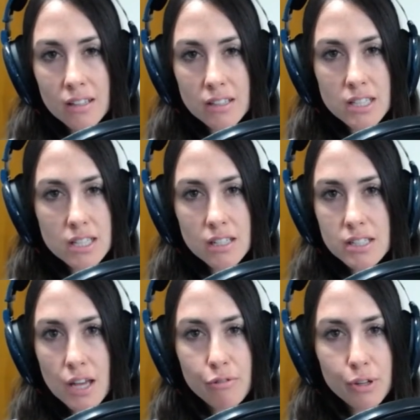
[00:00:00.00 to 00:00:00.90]

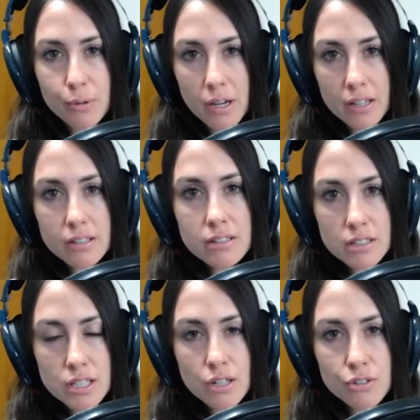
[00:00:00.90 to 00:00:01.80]
It's everywhere.
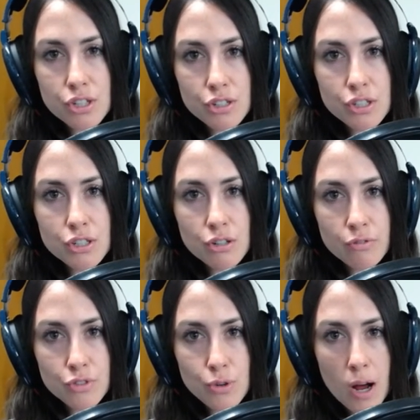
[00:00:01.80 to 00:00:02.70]
So
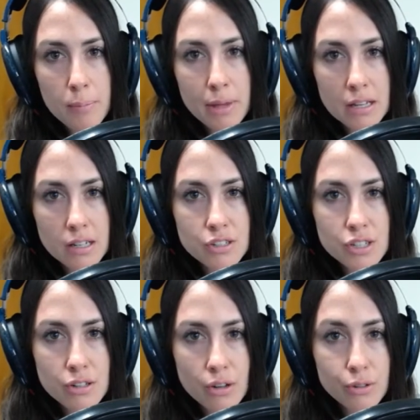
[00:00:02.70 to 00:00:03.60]
to drop in and
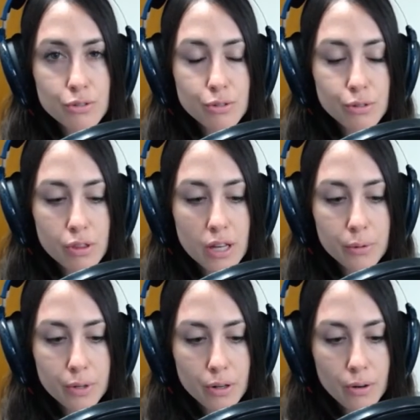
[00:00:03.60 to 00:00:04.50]
to know the truth that
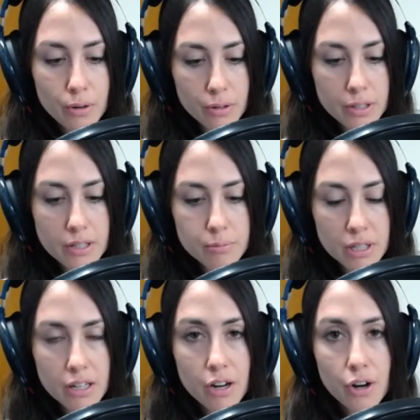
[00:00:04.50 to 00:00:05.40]
we are whole and
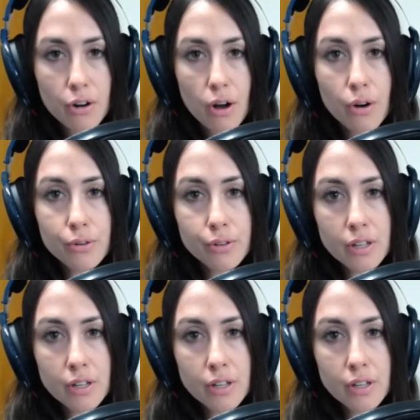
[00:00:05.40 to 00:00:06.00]
complete on our own.